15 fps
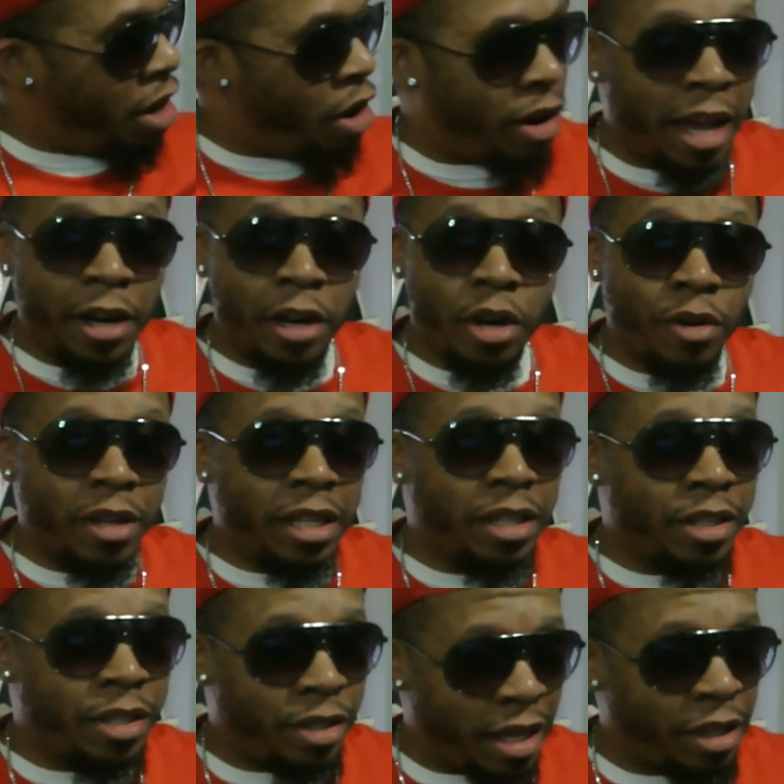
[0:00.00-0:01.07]
All I know
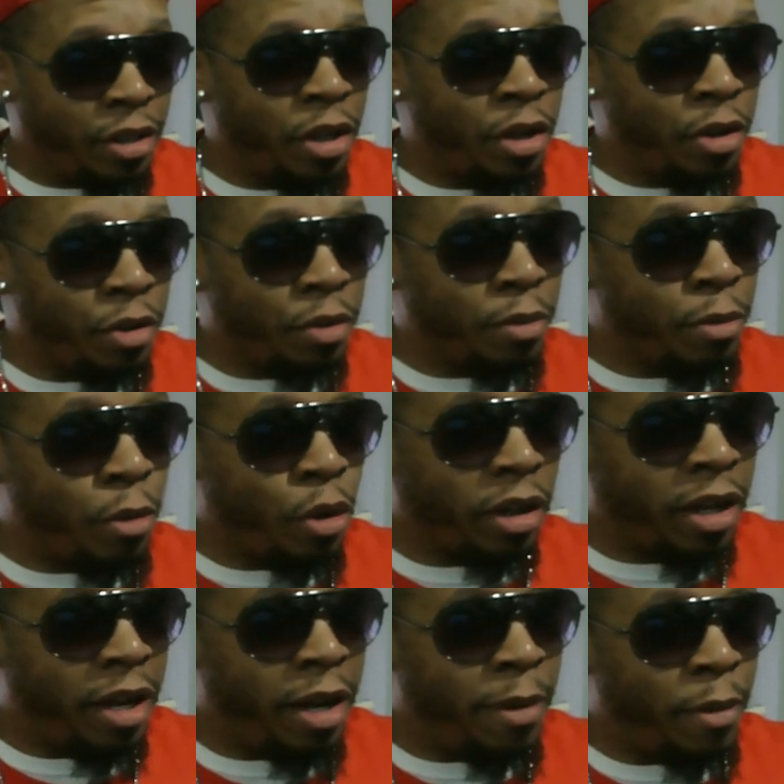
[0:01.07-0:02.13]
is stay tuned. More to
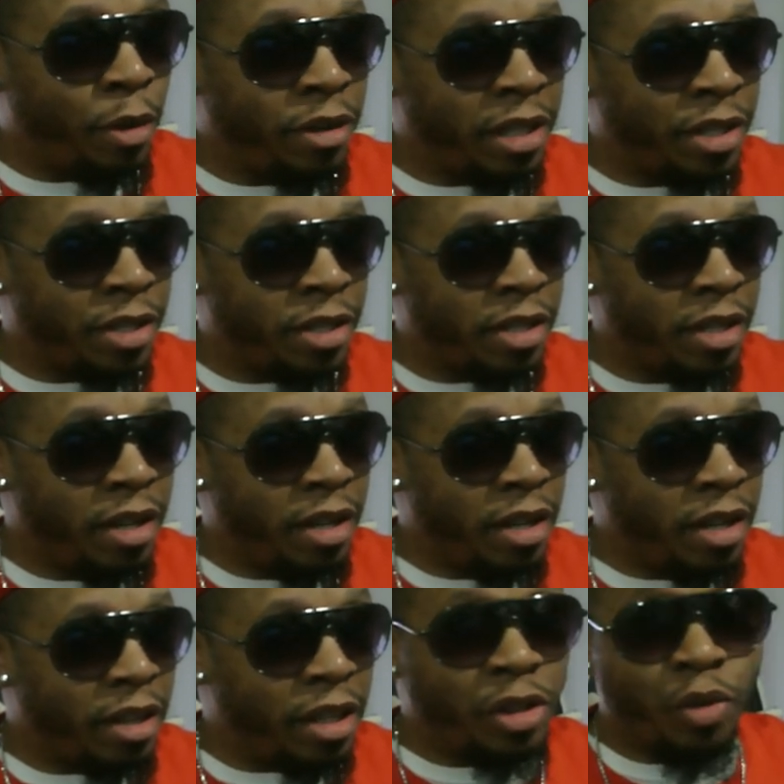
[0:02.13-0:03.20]
come on this
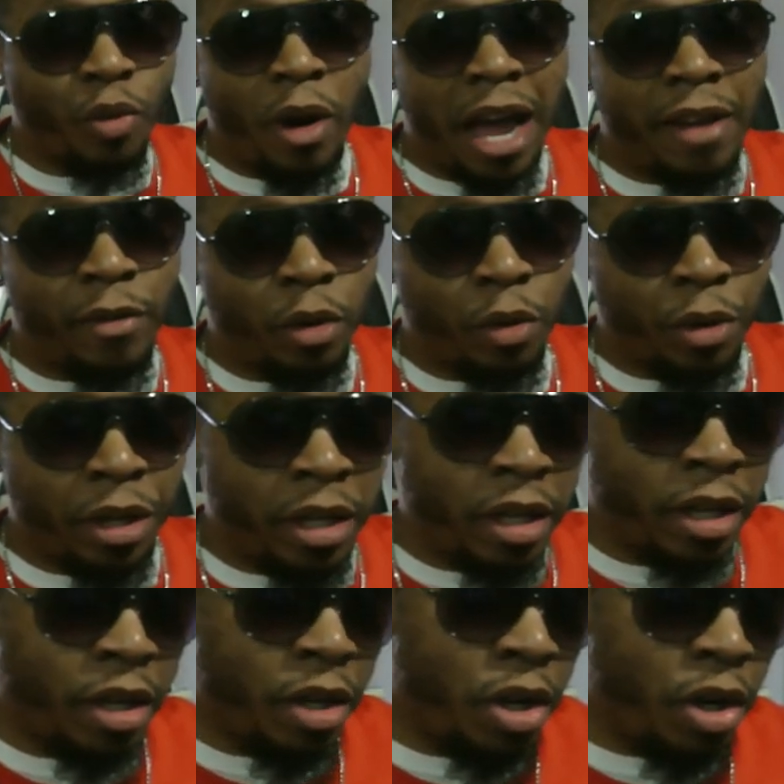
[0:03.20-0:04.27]
this rivalry
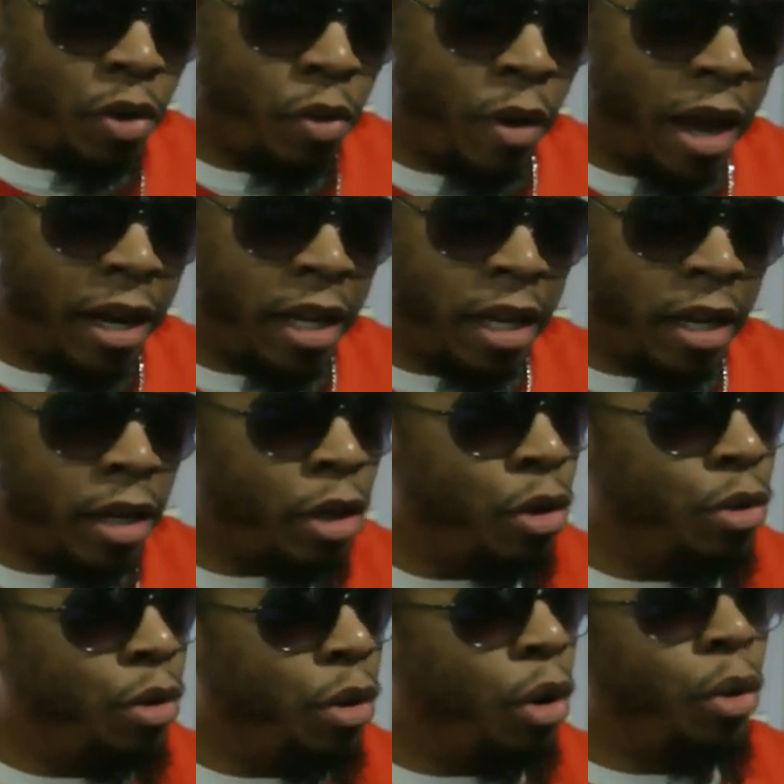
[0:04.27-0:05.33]
right here. And who
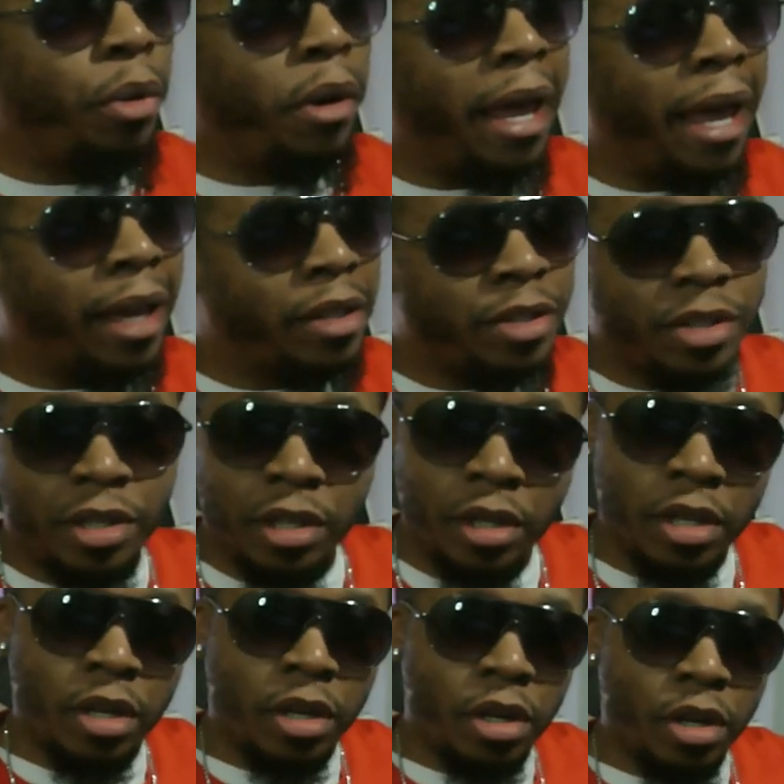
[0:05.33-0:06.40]
who next?
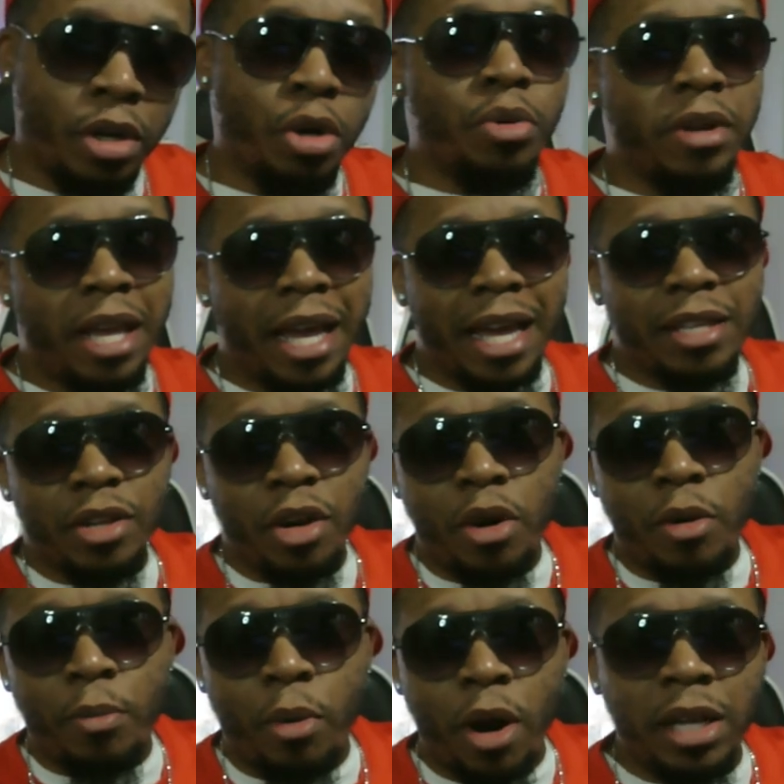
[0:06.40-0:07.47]
Who next
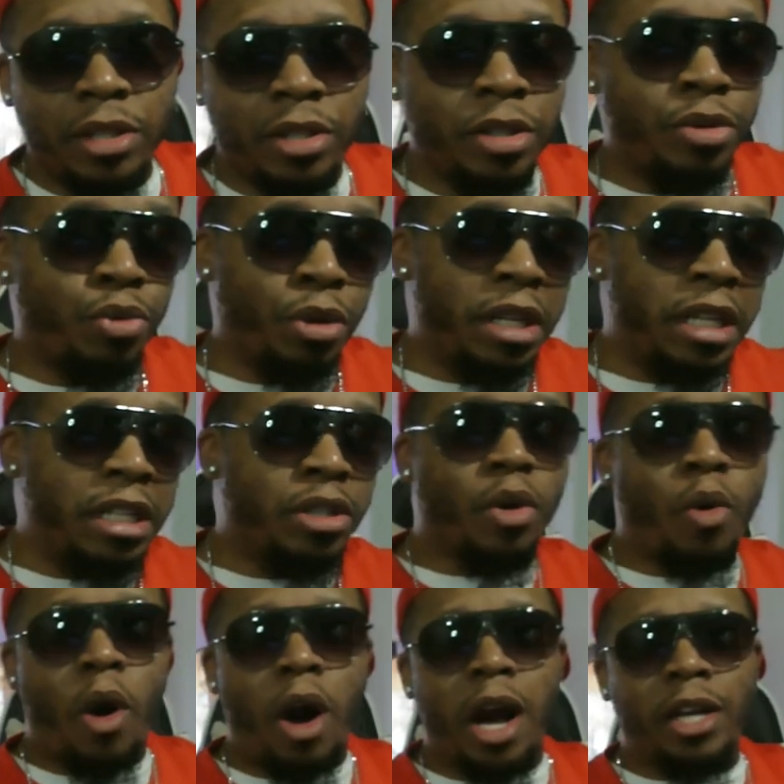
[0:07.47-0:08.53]
on Bronson's Reed
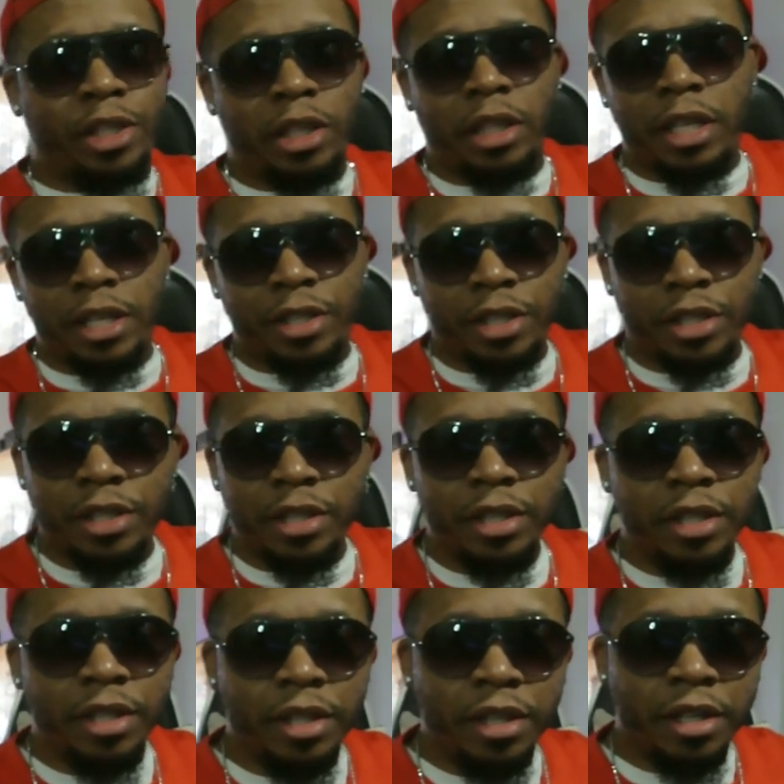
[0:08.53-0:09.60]
squash list?
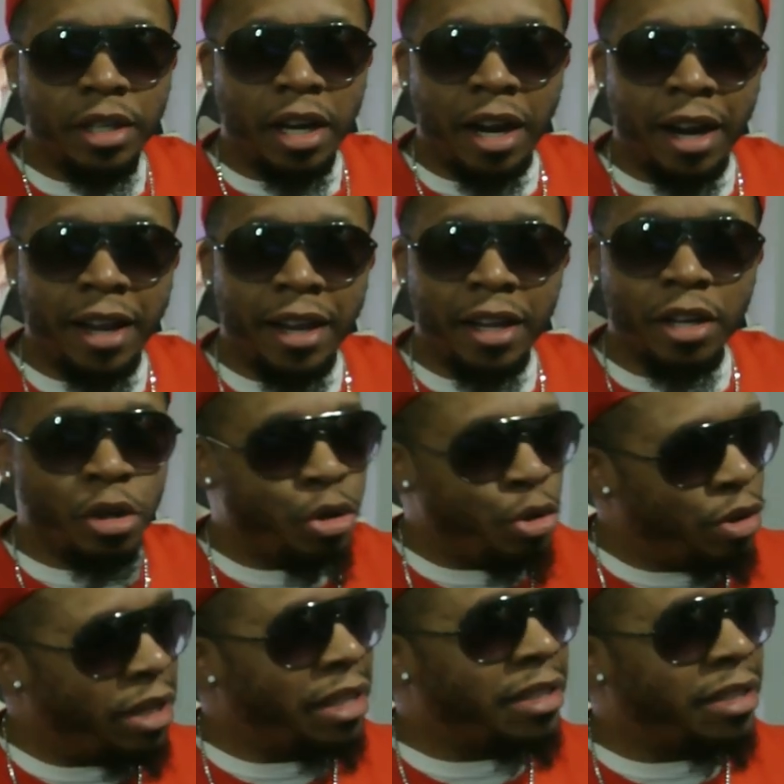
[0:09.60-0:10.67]
All right, who
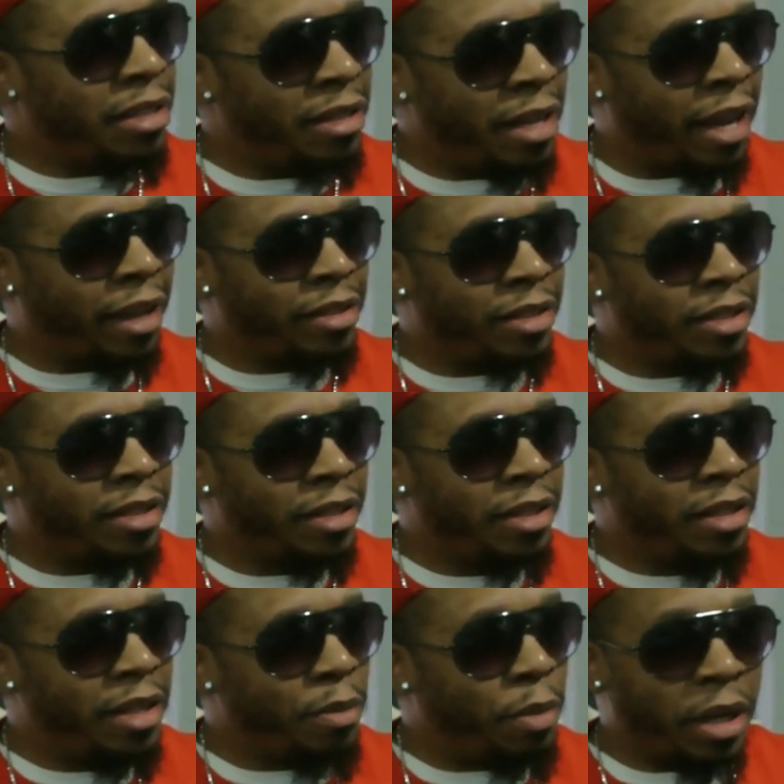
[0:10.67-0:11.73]
is next?
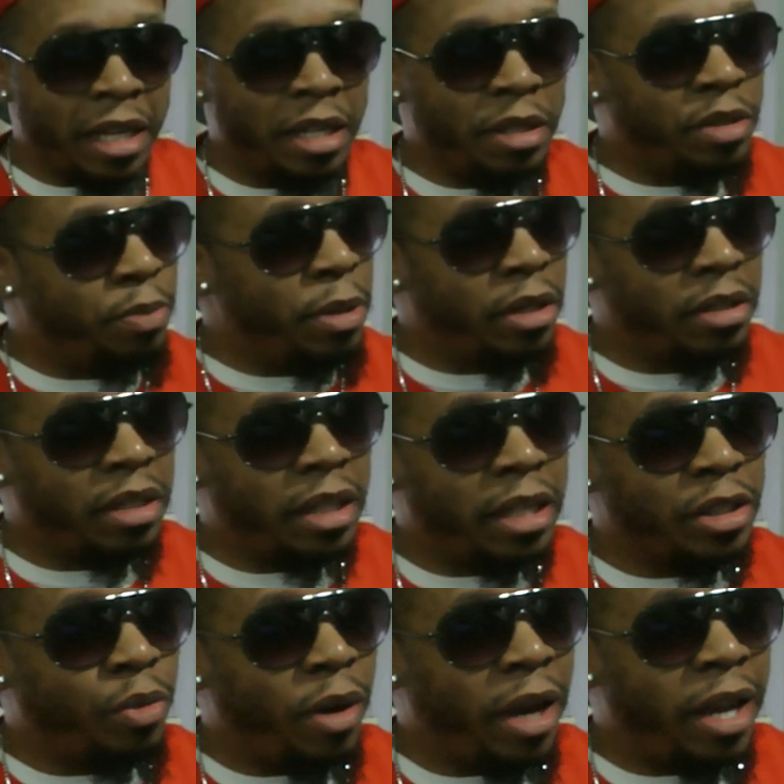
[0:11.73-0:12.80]
But he's building
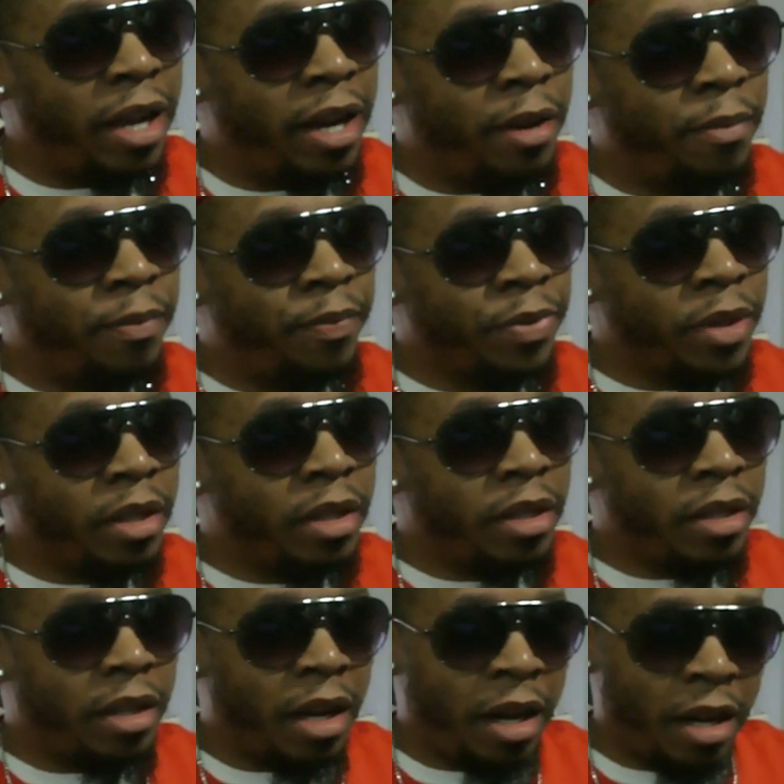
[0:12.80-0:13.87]
his way up.
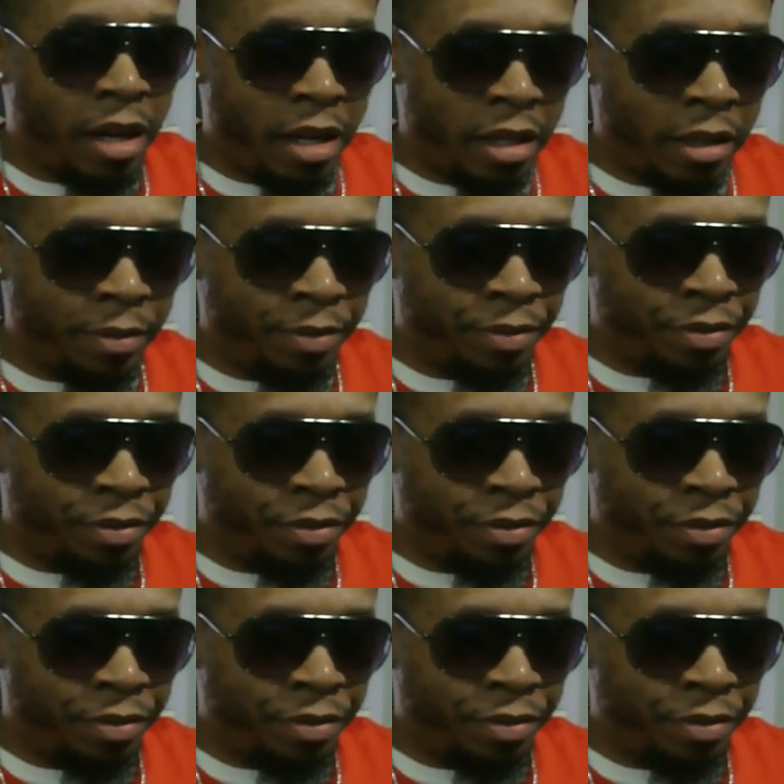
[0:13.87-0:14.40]
Um,